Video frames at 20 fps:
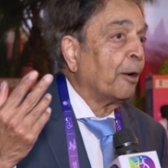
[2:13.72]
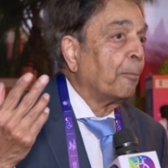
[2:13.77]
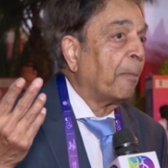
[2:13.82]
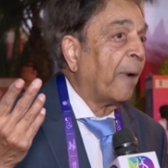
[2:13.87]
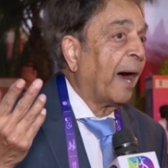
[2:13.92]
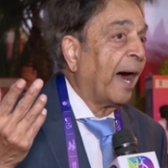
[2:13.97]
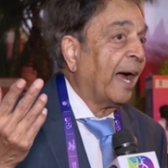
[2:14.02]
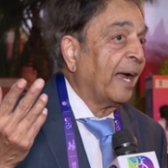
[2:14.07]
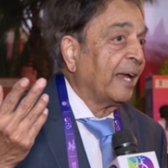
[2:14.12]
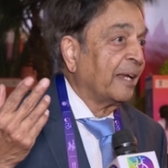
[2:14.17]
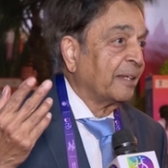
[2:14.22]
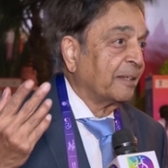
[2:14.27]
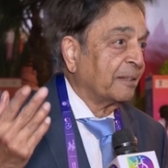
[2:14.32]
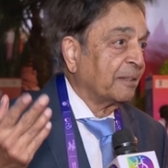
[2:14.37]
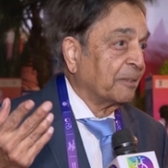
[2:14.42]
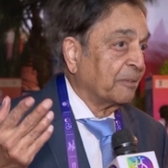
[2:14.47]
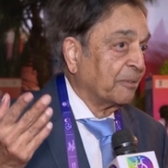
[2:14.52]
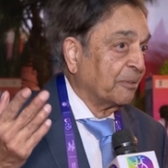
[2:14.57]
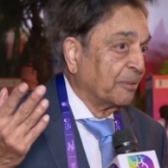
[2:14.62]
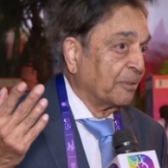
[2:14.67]

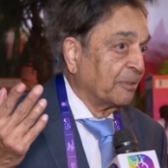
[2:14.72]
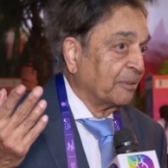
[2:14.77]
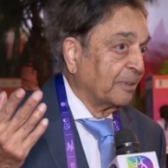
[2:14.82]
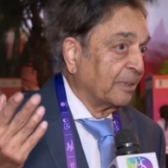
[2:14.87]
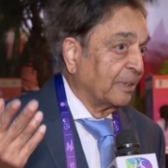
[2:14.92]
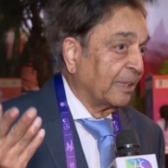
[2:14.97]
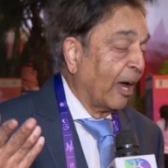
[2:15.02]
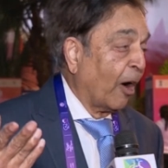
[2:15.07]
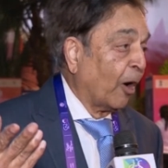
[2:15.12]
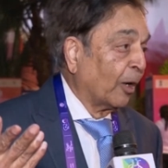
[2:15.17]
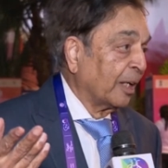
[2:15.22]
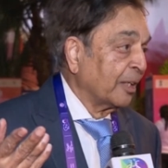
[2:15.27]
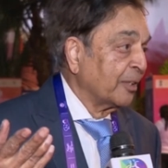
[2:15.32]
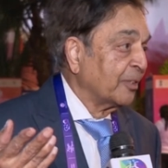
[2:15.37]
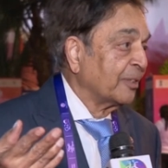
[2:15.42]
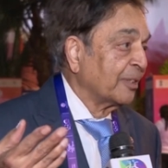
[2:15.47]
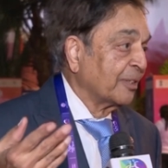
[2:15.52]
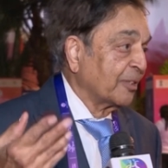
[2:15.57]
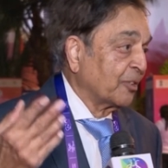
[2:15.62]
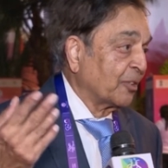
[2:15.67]
my
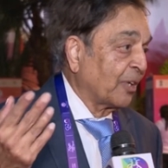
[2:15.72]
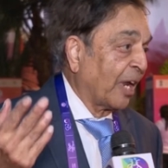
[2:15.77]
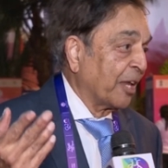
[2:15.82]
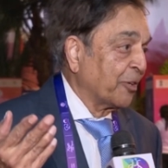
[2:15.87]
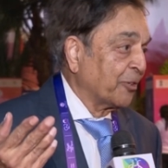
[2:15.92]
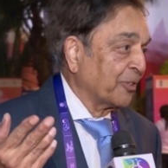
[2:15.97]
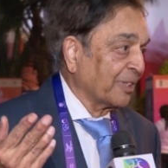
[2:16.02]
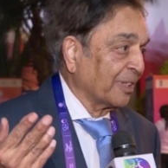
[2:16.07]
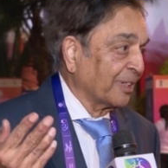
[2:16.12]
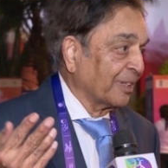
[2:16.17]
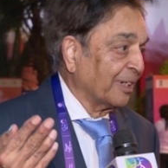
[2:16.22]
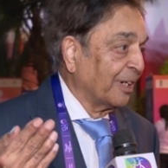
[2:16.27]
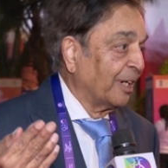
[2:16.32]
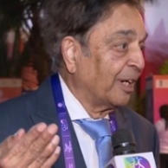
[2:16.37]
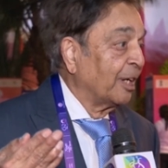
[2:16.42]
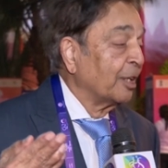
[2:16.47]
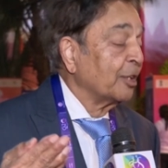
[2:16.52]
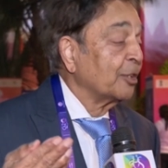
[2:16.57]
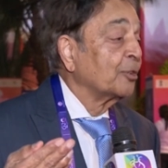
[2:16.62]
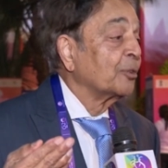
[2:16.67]
knowledge, stature
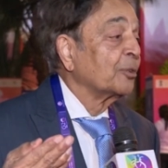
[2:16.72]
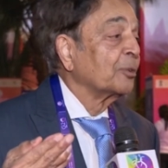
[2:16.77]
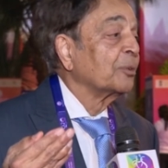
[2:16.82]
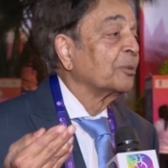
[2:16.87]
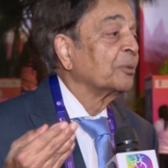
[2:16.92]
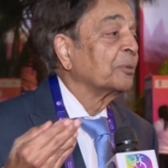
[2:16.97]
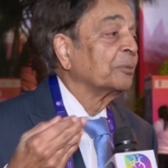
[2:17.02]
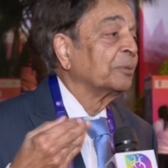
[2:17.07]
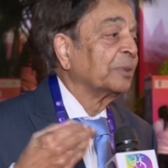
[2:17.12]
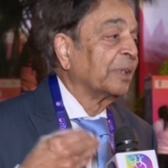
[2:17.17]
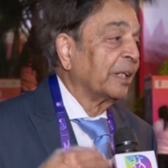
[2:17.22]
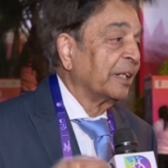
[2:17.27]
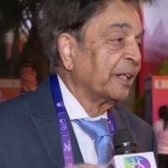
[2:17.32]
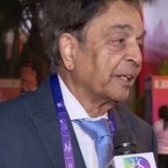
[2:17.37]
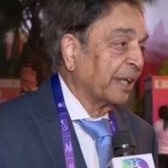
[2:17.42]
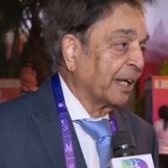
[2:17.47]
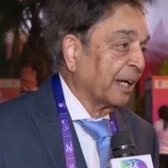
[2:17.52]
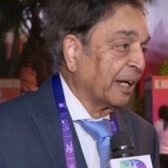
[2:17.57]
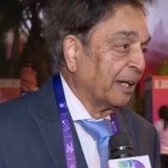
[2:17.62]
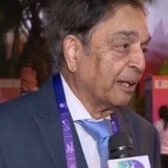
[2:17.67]
to
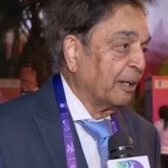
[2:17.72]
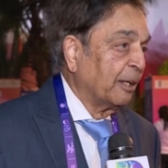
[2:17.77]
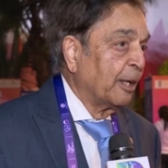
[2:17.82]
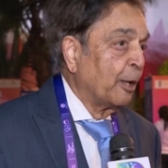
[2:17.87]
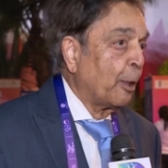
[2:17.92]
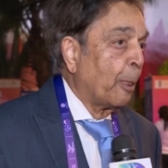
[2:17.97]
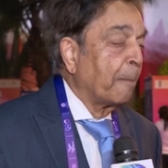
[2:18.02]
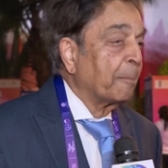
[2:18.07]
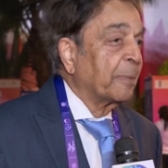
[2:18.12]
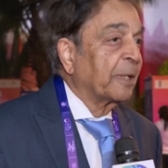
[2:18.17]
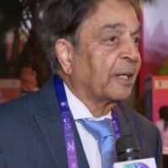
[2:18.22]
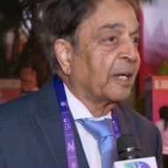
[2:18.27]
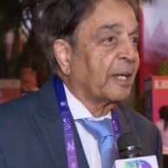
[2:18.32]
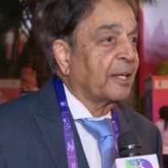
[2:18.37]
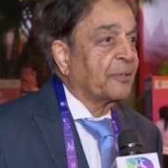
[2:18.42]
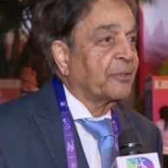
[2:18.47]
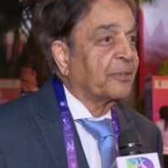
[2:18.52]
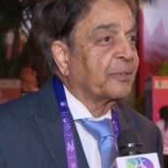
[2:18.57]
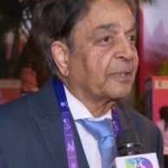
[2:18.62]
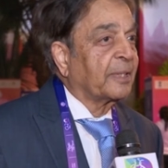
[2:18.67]
India
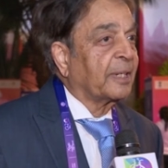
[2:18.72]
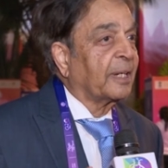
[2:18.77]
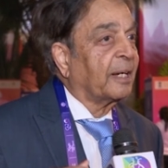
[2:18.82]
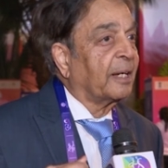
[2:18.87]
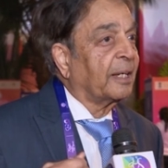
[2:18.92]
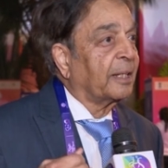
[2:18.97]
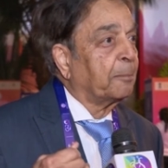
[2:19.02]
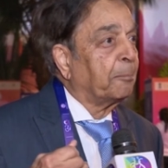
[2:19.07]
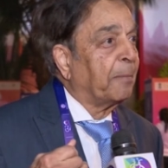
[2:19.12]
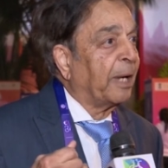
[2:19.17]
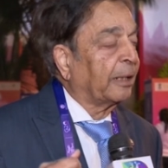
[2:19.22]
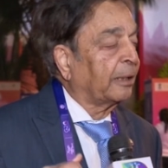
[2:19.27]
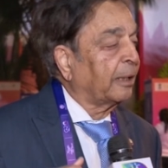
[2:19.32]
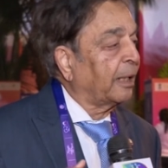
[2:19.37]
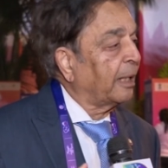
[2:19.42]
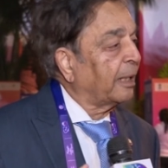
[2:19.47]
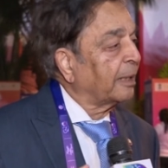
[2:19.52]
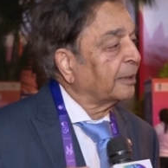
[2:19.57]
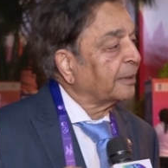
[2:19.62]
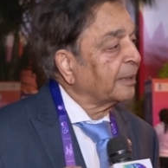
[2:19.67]
because uh, in
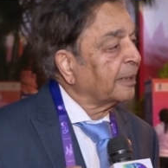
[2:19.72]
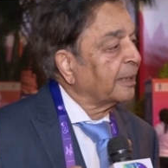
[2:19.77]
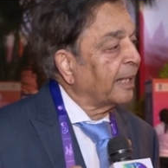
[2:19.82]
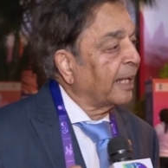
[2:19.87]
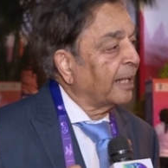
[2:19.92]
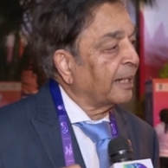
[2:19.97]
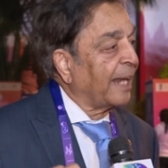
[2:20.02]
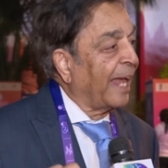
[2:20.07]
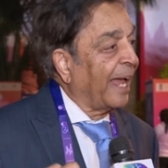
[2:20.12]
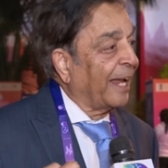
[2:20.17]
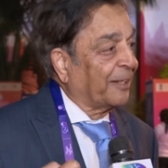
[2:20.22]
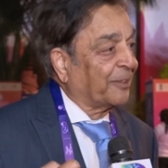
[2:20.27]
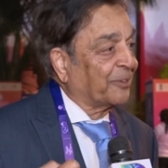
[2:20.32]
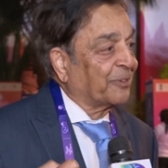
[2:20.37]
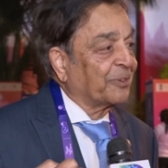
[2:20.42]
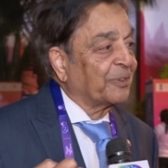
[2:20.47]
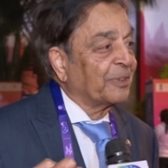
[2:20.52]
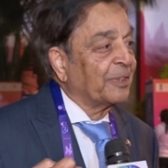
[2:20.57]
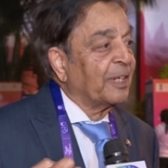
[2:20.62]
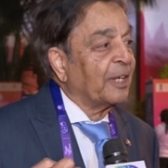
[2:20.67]
mental health, India
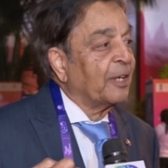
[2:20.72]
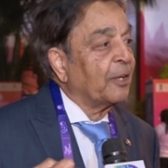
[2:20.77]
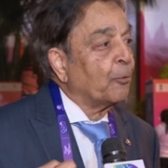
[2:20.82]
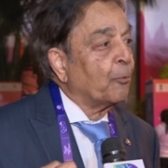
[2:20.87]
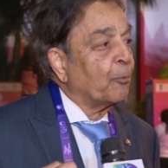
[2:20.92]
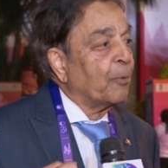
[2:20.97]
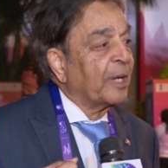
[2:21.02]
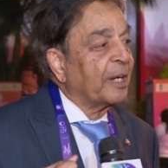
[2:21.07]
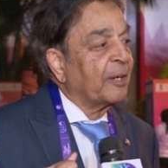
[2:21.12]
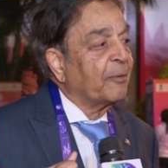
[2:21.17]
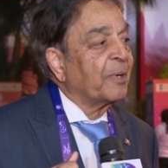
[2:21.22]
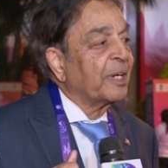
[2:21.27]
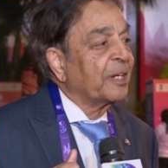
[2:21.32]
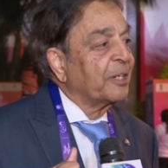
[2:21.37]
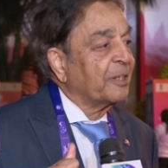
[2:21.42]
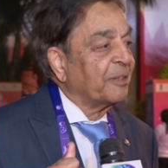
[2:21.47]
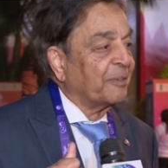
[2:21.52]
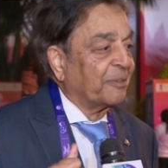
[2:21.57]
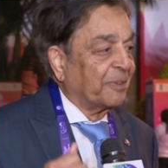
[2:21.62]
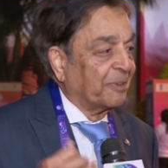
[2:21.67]
lacks very,
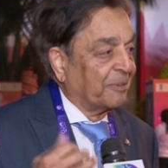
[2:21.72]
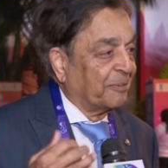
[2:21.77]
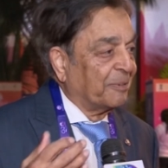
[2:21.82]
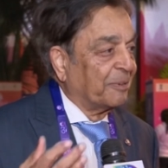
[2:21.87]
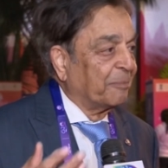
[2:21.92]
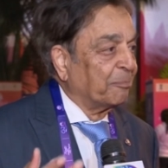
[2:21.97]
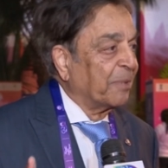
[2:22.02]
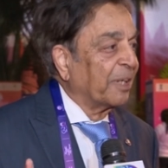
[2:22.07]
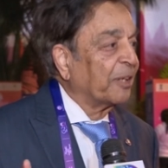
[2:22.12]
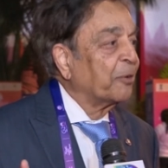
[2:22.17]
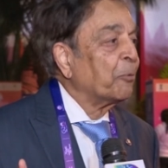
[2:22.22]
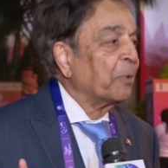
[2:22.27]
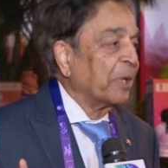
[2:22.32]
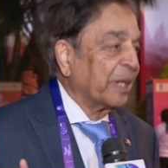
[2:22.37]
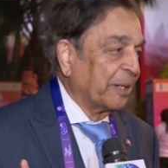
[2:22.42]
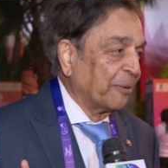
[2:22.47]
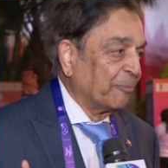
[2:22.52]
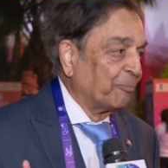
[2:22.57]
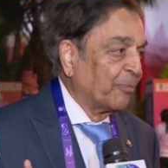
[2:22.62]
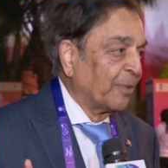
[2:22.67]
very big
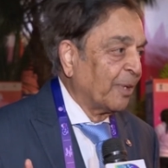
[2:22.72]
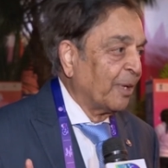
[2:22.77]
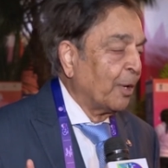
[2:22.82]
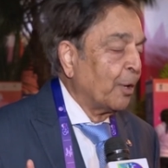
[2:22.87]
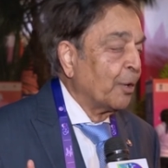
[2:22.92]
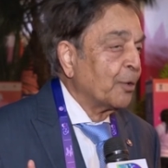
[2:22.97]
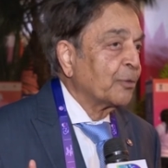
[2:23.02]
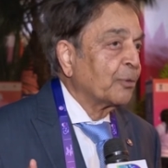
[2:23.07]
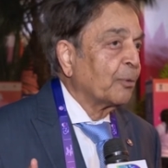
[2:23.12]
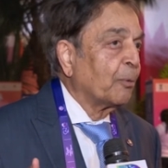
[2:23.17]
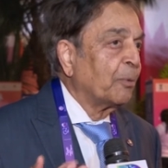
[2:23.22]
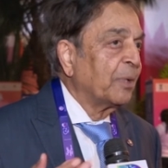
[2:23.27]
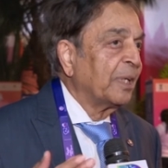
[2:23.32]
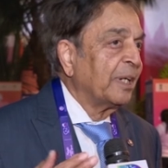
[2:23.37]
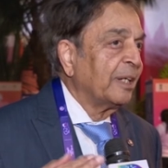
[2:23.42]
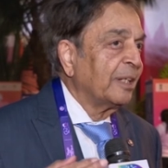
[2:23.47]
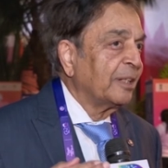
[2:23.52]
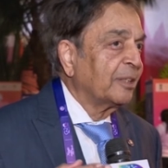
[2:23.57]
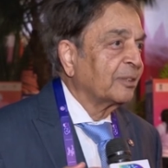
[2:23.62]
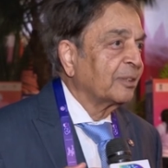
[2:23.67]
way. So we
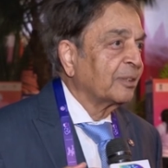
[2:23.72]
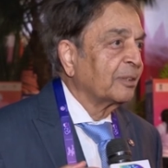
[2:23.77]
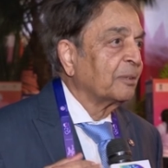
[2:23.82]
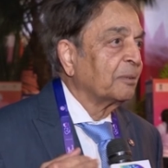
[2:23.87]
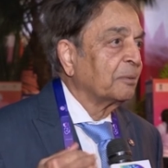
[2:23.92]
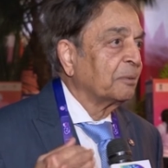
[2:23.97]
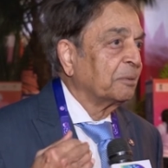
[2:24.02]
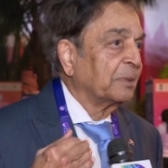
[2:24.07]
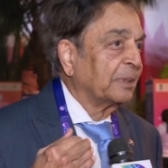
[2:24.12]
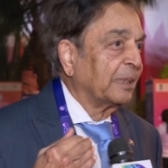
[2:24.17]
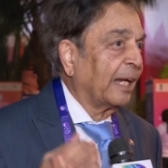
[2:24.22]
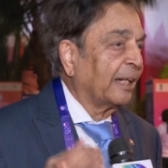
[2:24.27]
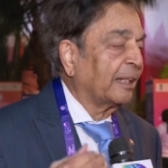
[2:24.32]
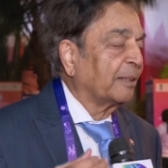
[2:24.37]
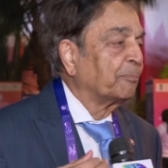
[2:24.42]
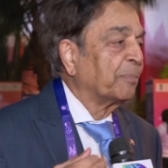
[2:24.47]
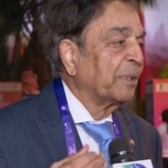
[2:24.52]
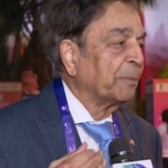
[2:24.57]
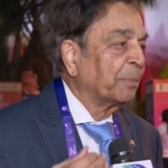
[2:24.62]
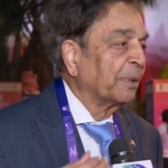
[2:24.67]
need to
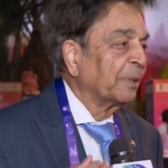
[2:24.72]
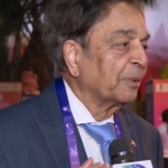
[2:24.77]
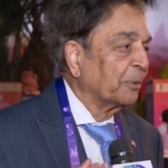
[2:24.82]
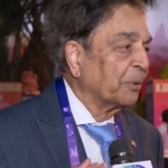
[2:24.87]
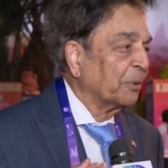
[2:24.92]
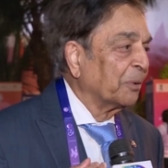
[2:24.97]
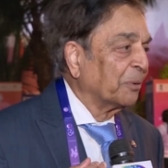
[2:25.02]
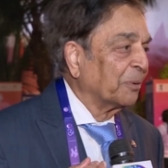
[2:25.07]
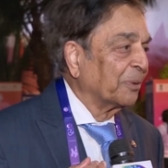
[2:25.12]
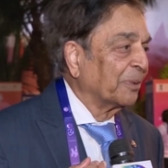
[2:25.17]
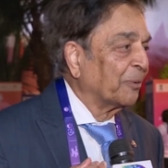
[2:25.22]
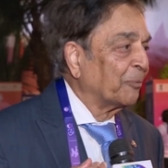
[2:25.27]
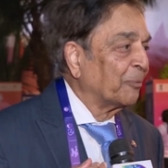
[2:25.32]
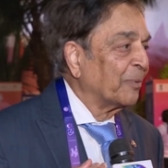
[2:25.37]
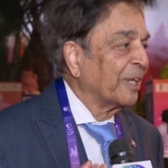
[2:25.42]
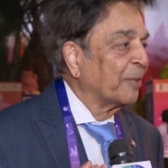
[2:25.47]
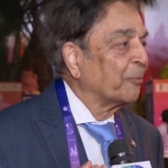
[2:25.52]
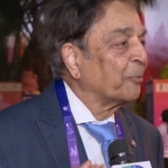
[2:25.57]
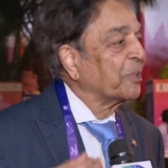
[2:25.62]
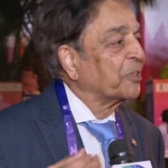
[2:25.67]
let people know
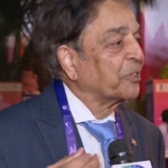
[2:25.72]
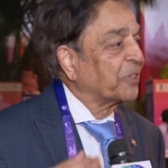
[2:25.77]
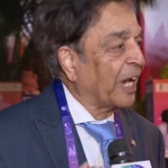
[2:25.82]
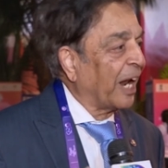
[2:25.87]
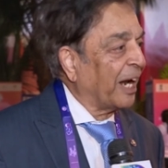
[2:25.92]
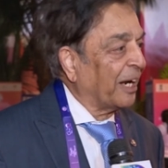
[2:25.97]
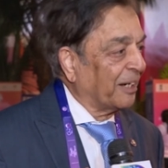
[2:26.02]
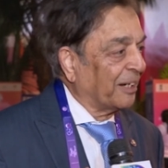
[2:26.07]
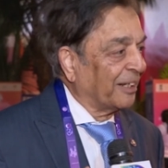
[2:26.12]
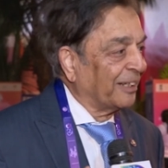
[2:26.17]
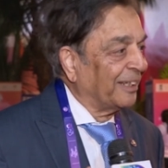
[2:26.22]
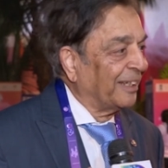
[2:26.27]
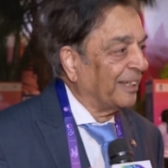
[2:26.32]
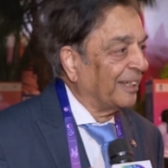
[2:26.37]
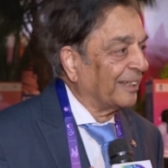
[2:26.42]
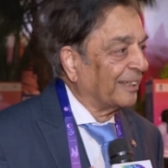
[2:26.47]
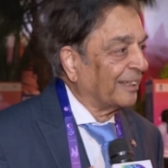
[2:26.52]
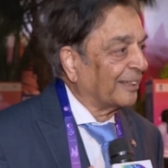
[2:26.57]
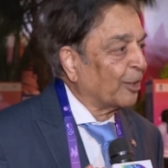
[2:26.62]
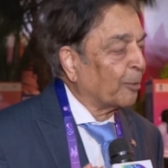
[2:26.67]
where we stand,
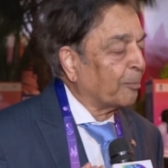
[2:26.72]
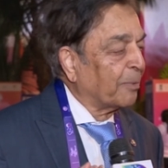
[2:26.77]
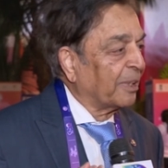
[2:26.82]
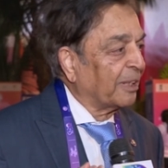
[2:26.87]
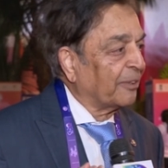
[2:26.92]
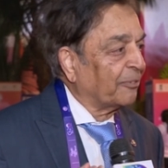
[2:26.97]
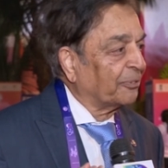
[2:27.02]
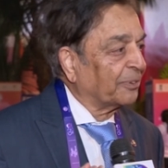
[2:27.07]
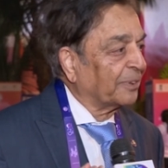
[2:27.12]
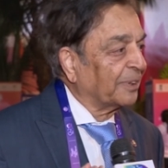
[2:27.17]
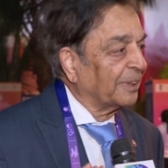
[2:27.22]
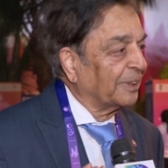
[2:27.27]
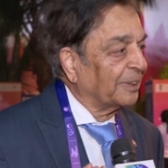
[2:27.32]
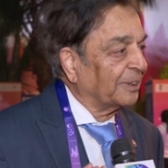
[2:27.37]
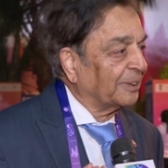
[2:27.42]
the government of uh,